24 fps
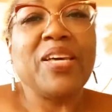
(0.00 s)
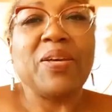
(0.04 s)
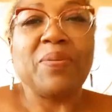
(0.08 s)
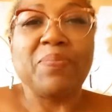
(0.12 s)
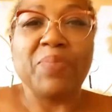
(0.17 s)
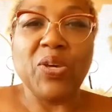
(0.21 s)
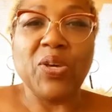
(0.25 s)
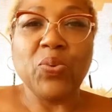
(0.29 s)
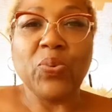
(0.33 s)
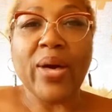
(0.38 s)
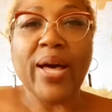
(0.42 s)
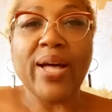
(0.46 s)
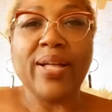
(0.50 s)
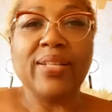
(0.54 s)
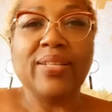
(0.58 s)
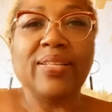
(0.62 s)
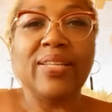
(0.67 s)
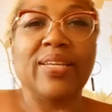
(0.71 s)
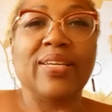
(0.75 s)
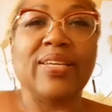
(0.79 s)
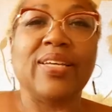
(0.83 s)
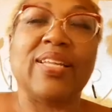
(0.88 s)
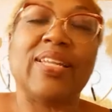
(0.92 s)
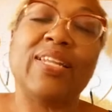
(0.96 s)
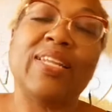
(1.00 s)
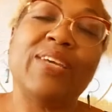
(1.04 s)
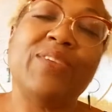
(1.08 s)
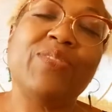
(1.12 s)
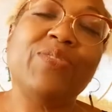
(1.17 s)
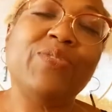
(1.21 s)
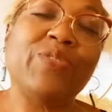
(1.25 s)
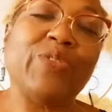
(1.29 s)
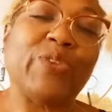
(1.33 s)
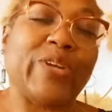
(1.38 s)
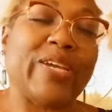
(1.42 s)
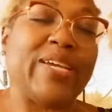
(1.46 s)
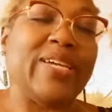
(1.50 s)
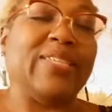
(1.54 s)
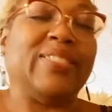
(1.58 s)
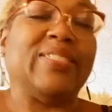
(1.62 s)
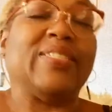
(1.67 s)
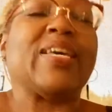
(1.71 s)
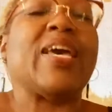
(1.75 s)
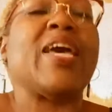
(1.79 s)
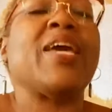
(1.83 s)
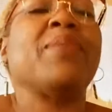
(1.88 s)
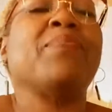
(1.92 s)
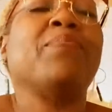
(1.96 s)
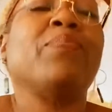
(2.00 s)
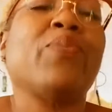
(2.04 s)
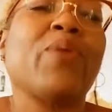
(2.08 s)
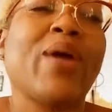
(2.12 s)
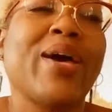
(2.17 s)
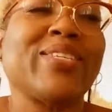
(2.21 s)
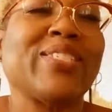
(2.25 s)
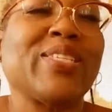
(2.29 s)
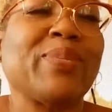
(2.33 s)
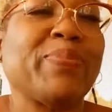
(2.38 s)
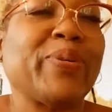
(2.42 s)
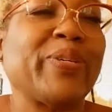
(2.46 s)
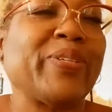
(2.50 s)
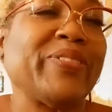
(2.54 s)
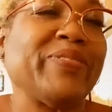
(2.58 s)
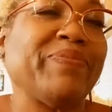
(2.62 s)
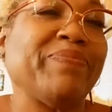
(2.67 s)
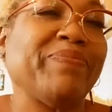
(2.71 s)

Be well, live free, and prosper.